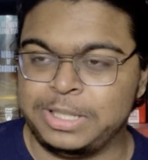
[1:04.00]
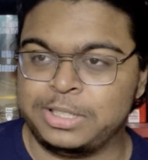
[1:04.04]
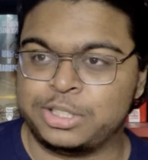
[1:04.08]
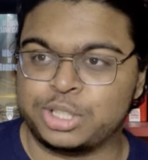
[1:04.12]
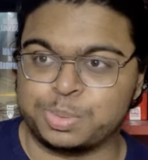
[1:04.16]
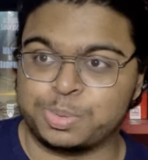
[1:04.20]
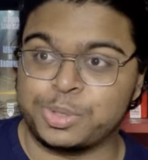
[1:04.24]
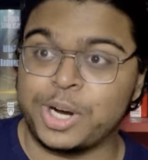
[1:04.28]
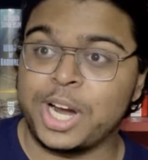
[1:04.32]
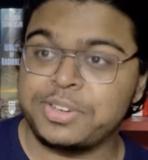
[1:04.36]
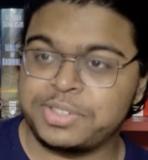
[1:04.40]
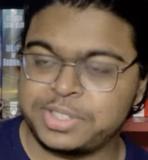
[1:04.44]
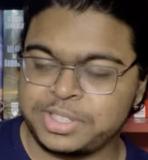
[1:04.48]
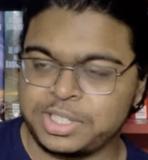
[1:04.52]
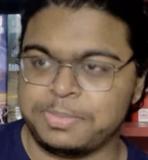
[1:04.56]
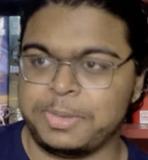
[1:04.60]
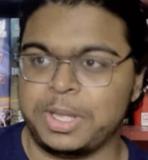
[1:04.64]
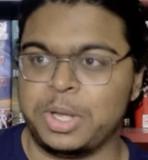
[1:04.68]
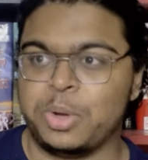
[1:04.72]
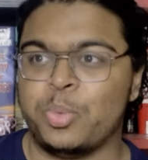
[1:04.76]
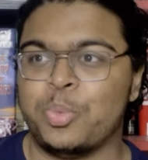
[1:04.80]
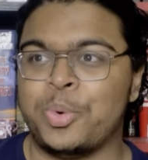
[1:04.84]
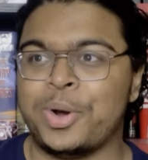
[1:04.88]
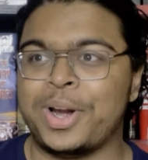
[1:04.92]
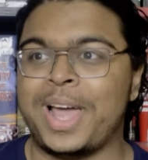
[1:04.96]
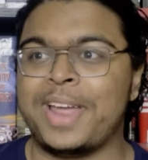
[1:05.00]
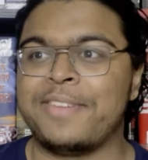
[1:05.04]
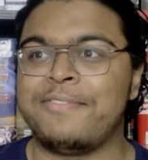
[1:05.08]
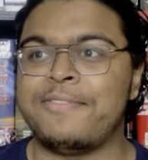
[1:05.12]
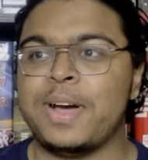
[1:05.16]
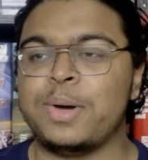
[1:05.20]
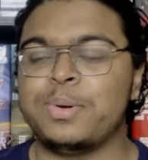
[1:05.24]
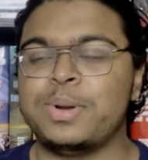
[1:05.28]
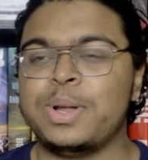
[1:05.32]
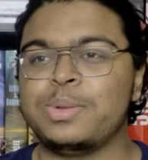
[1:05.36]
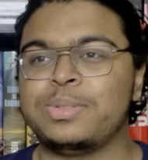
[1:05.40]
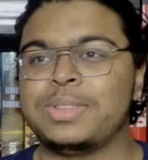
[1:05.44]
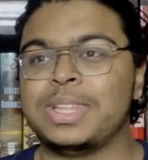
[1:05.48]
surprising to me when I
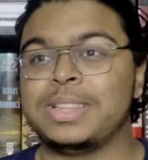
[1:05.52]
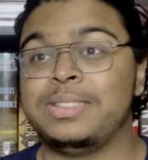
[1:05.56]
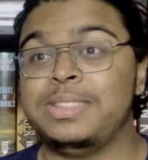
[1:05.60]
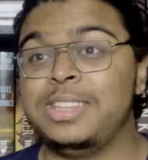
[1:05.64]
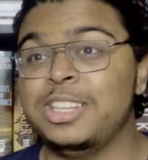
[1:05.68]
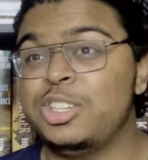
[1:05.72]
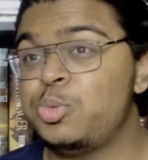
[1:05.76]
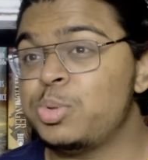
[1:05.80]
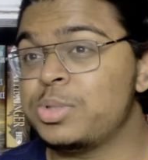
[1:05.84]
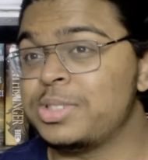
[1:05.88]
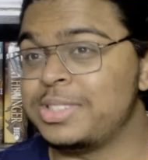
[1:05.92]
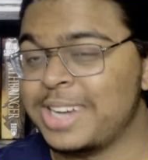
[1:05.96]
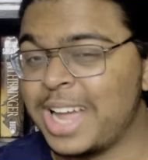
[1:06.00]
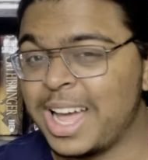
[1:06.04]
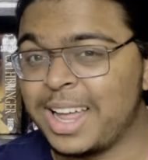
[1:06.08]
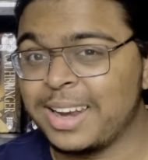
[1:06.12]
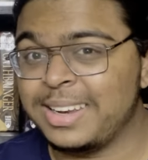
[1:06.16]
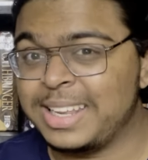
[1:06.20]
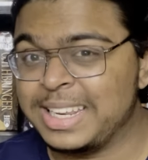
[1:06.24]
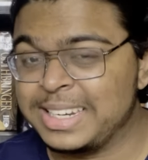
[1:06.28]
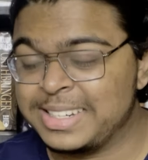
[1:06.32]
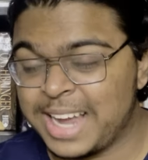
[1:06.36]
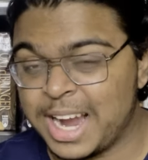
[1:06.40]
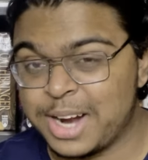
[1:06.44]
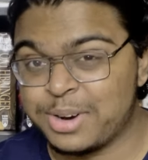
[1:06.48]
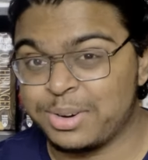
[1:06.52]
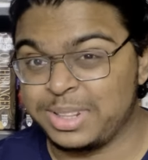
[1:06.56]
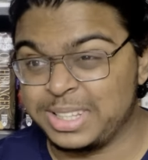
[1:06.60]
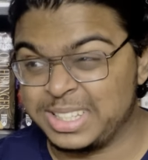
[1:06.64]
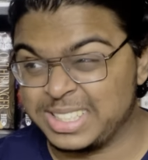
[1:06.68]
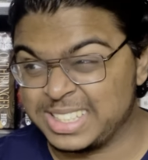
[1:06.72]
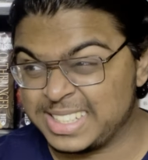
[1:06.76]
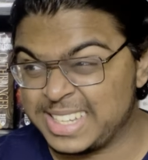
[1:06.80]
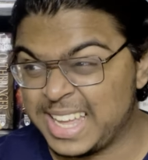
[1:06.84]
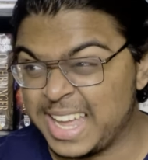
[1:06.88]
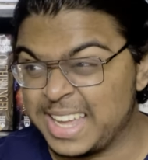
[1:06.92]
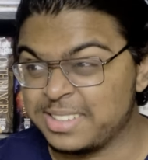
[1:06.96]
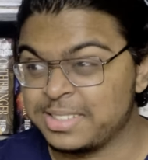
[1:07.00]
found out that this was not entirely the
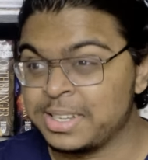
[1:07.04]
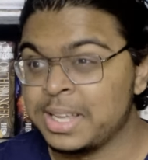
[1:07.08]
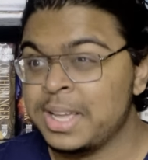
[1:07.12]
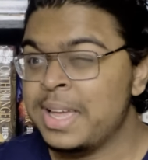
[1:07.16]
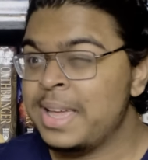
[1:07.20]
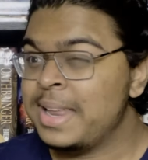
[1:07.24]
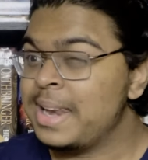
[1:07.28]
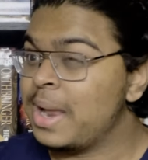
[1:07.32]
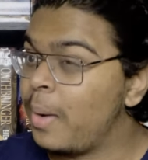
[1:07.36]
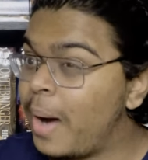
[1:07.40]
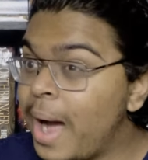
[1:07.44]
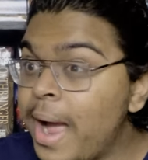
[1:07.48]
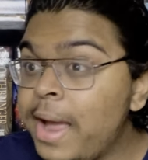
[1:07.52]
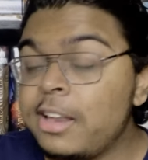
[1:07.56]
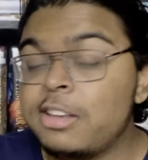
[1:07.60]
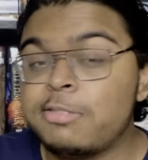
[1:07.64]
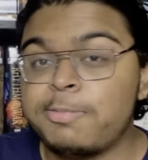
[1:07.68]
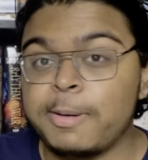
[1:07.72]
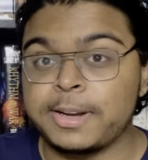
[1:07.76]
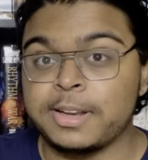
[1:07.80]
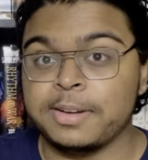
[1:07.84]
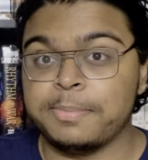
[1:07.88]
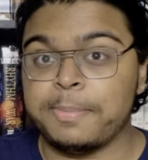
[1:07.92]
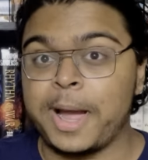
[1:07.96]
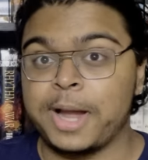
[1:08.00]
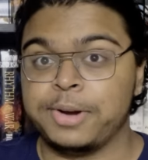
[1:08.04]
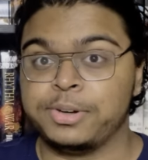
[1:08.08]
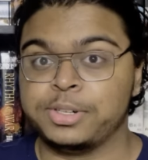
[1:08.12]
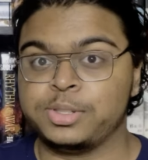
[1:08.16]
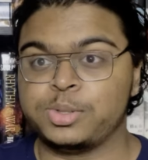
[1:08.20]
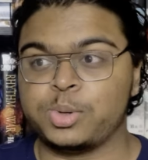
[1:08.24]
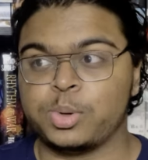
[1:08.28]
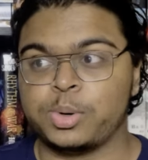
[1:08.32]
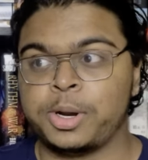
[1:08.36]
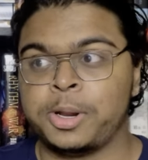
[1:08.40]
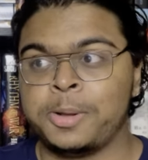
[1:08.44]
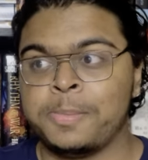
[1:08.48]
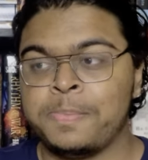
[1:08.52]
case. Now, I expected Pirate
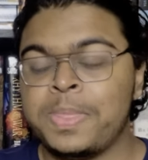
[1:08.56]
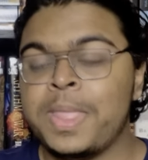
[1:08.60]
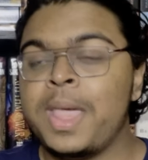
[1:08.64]
Story.